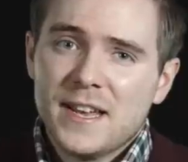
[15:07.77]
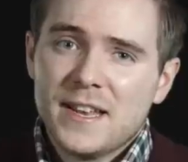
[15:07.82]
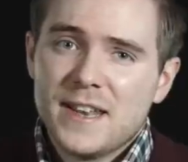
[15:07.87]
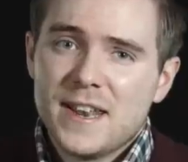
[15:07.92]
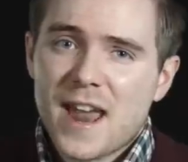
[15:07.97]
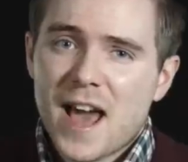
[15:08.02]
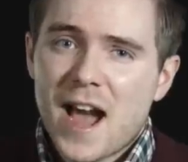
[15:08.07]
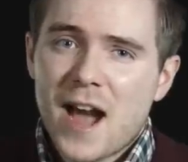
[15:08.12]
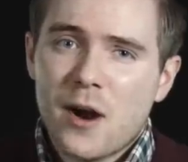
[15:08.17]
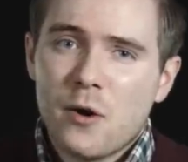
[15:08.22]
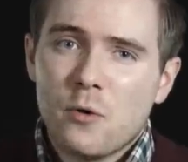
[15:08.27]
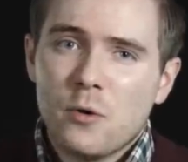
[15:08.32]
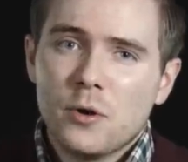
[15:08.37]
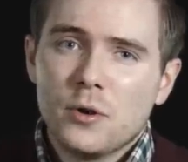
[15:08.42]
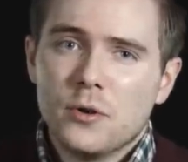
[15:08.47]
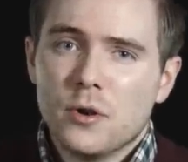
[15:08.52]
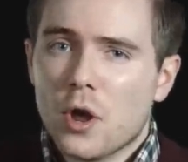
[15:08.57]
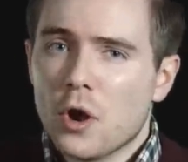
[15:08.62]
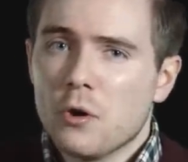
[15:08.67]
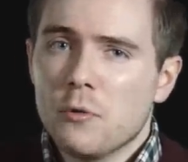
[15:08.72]
now
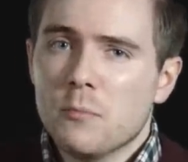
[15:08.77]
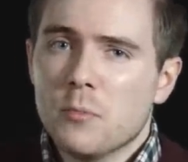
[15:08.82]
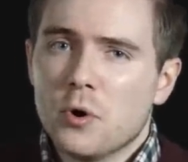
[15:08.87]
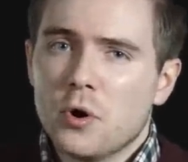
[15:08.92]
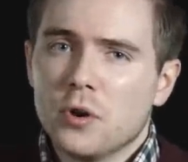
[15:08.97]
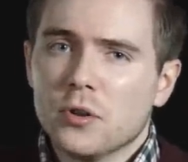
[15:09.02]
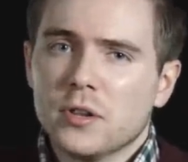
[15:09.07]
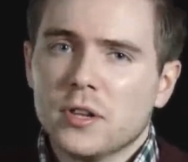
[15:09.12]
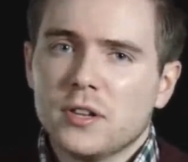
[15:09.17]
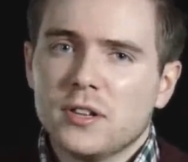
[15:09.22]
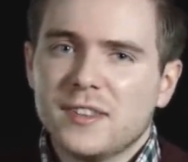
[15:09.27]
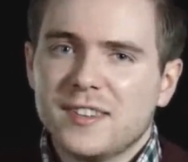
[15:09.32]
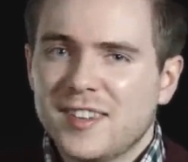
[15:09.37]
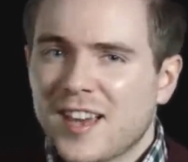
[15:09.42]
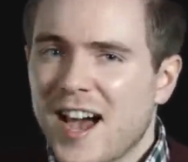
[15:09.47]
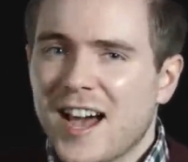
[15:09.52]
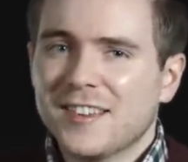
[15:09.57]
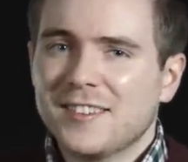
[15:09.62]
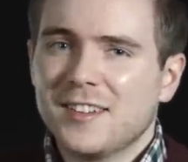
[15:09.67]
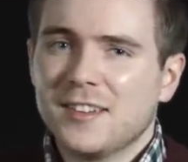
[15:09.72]
no more than
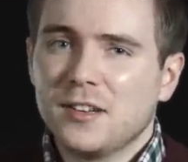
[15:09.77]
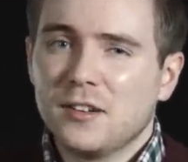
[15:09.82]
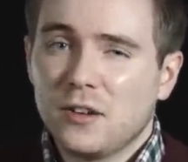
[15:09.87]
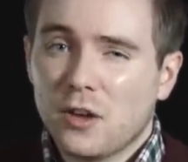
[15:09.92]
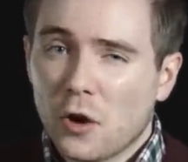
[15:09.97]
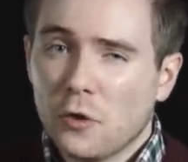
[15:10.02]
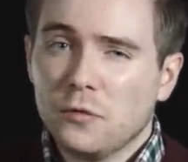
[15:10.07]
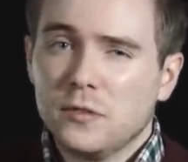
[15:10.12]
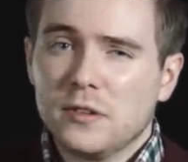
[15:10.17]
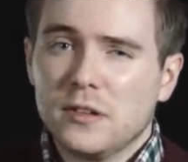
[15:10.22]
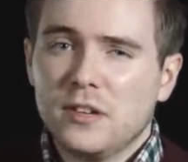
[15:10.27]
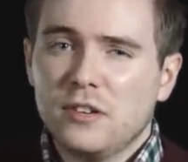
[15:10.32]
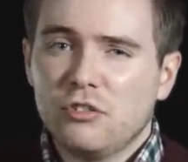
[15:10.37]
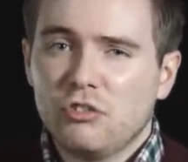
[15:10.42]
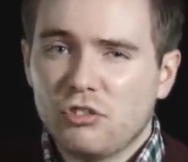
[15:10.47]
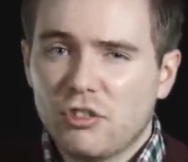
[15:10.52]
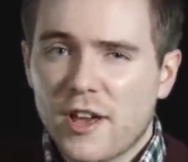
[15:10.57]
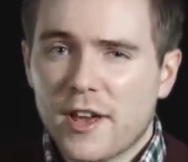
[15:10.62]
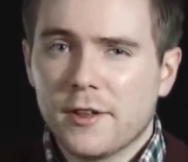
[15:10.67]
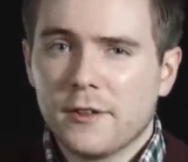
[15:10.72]
tattered ghostly
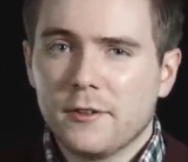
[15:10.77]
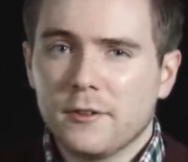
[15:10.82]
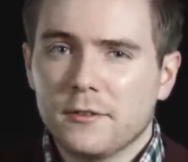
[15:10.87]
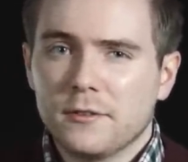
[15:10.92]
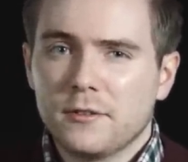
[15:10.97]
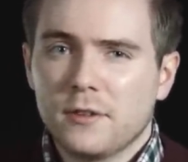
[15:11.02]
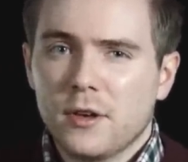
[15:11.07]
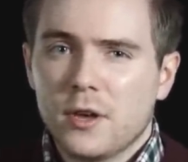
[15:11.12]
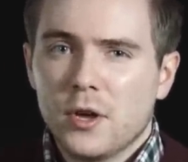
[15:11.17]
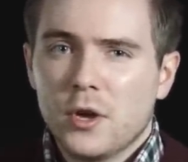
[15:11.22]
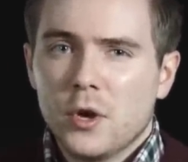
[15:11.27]
shells,